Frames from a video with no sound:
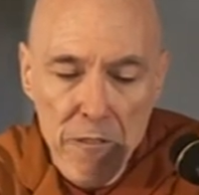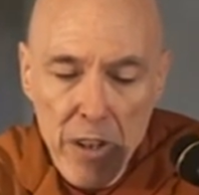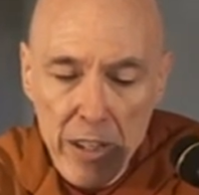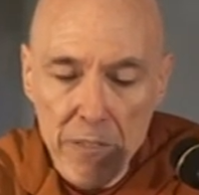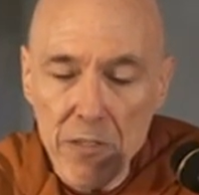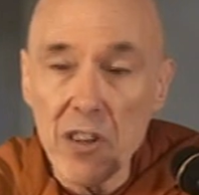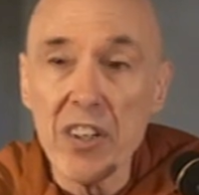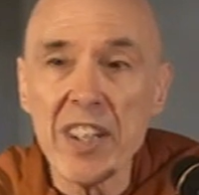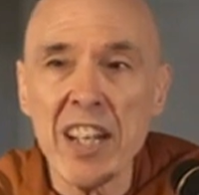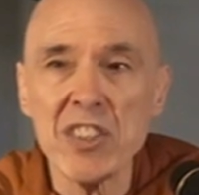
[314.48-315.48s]
fit for
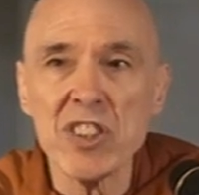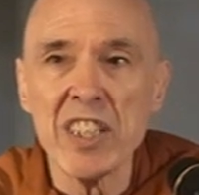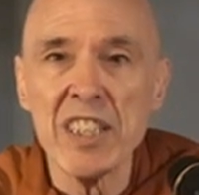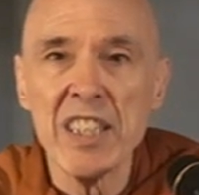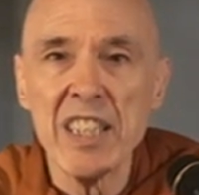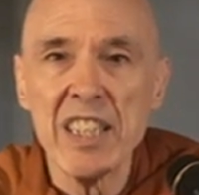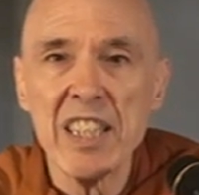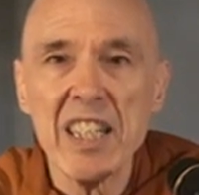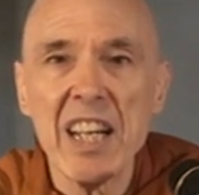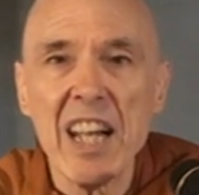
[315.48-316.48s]
attention
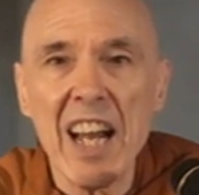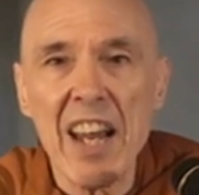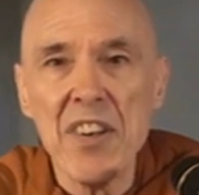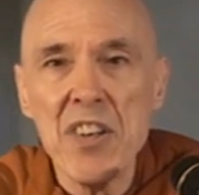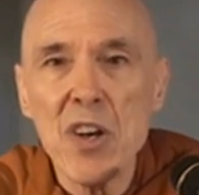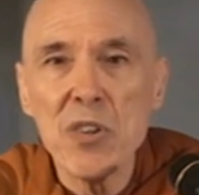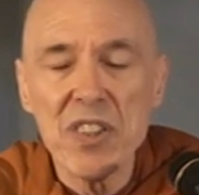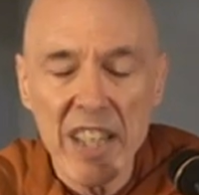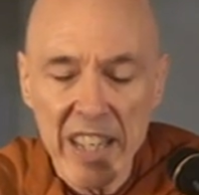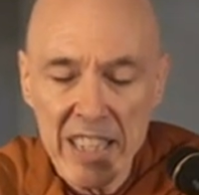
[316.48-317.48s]
and no
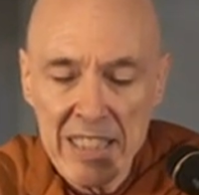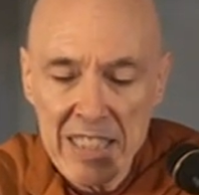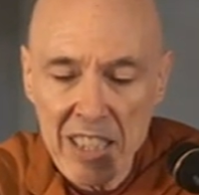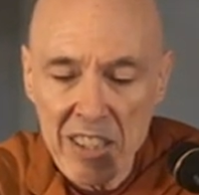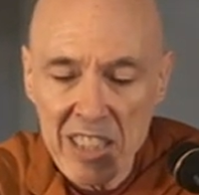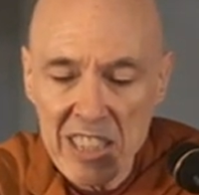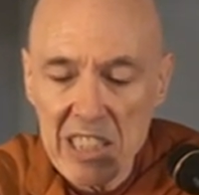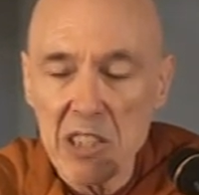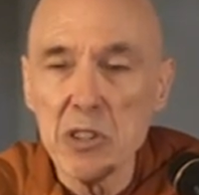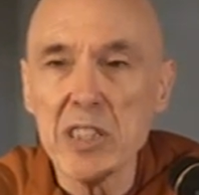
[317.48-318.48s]
things that are
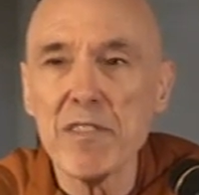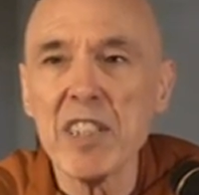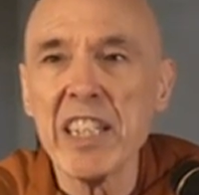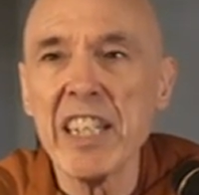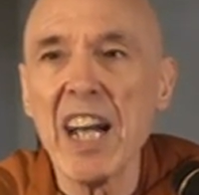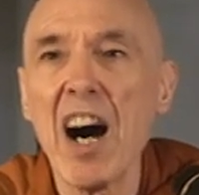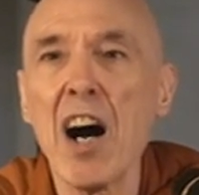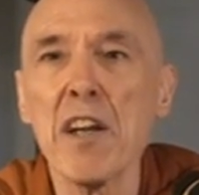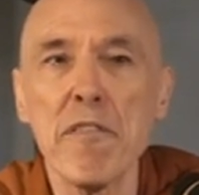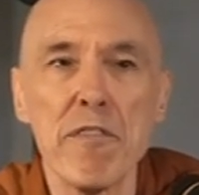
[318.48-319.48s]
exclusively
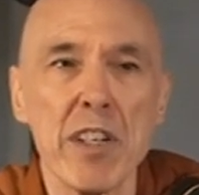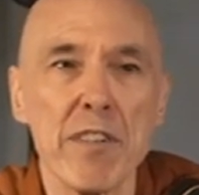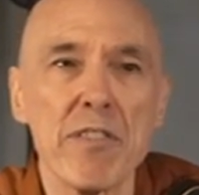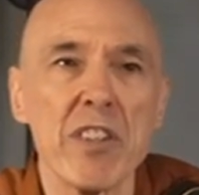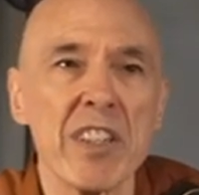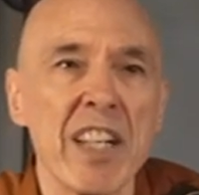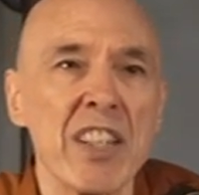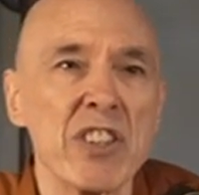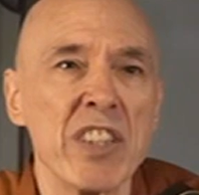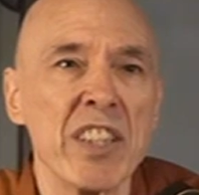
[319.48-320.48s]
unfit for
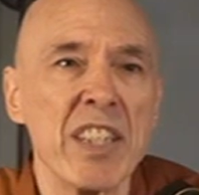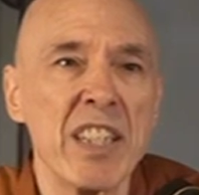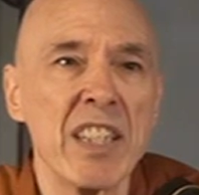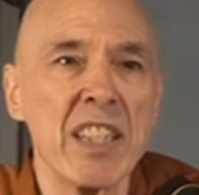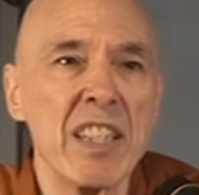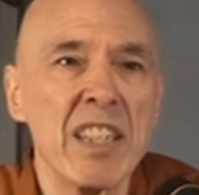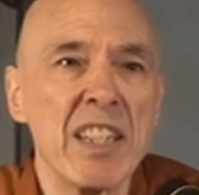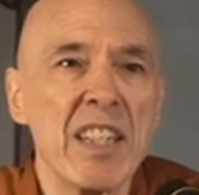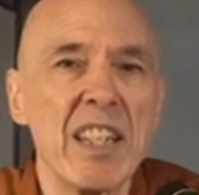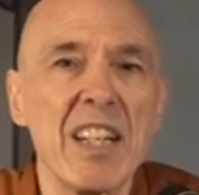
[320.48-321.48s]
attention.
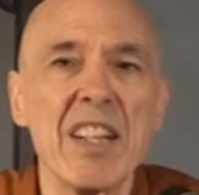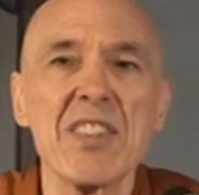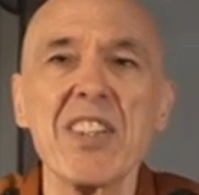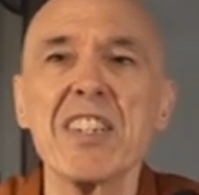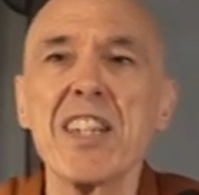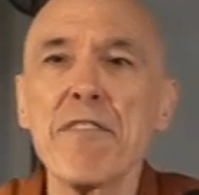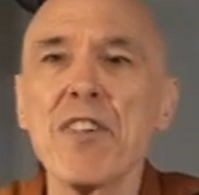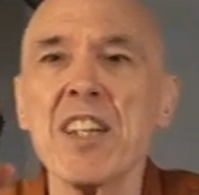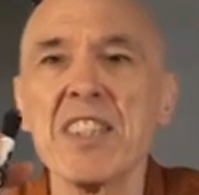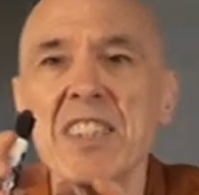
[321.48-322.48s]
The
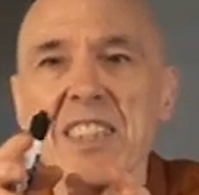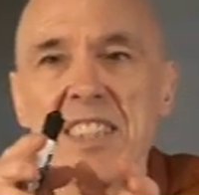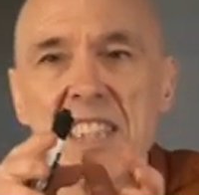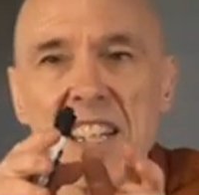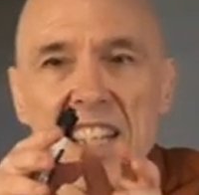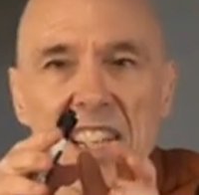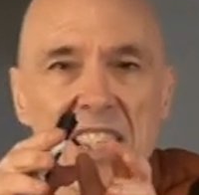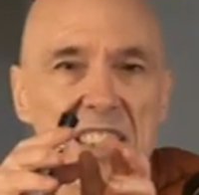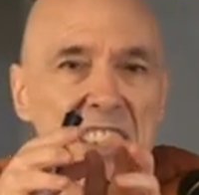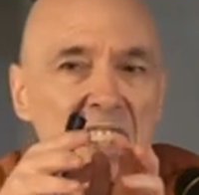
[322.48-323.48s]
difference
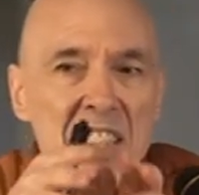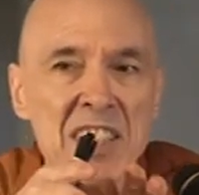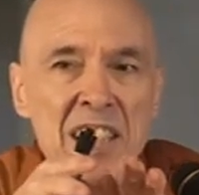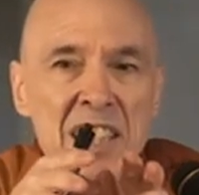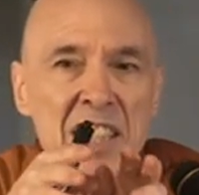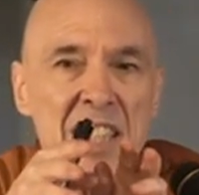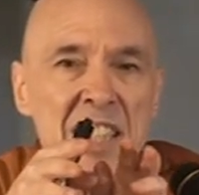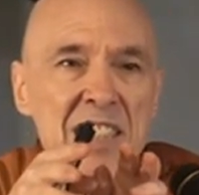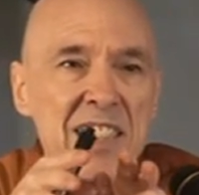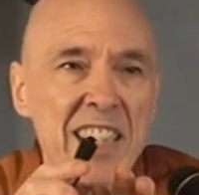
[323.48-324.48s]
doesn't
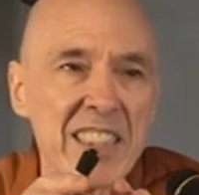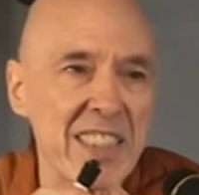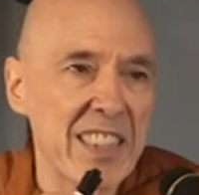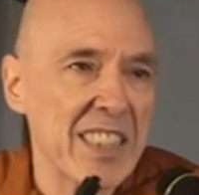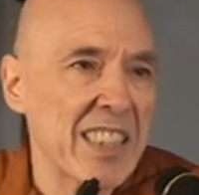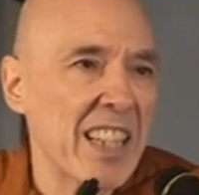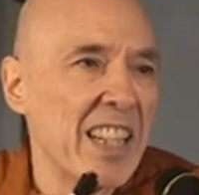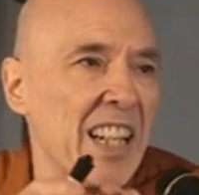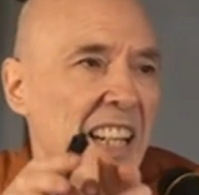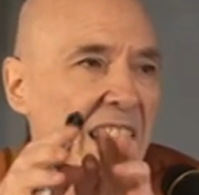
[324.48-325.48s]
consist
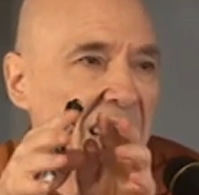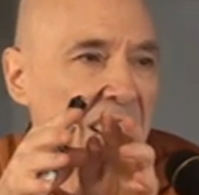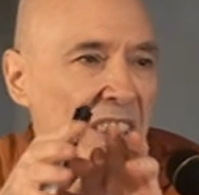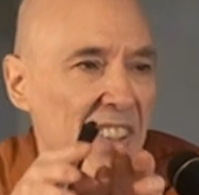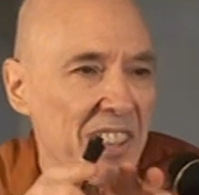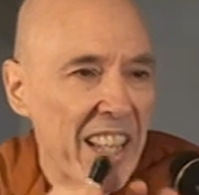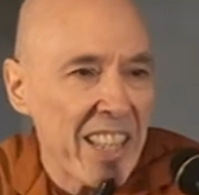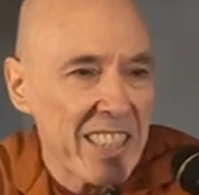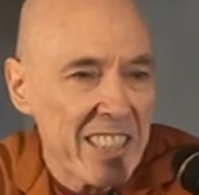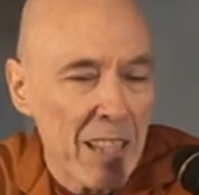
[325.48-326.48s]
in the
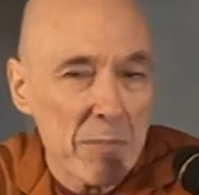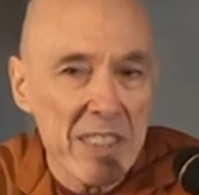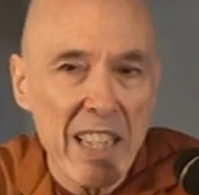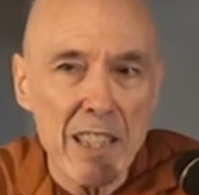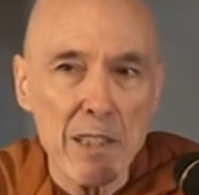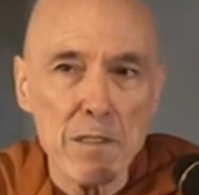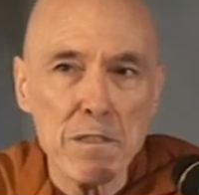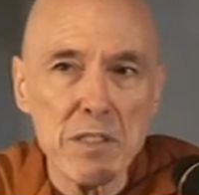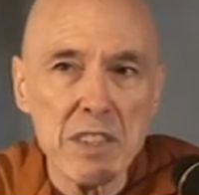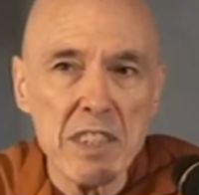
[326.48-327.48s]
things
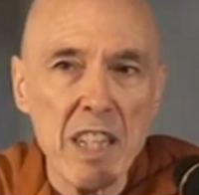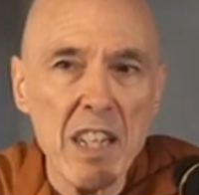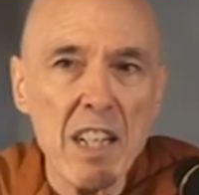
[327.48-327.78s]
themselves,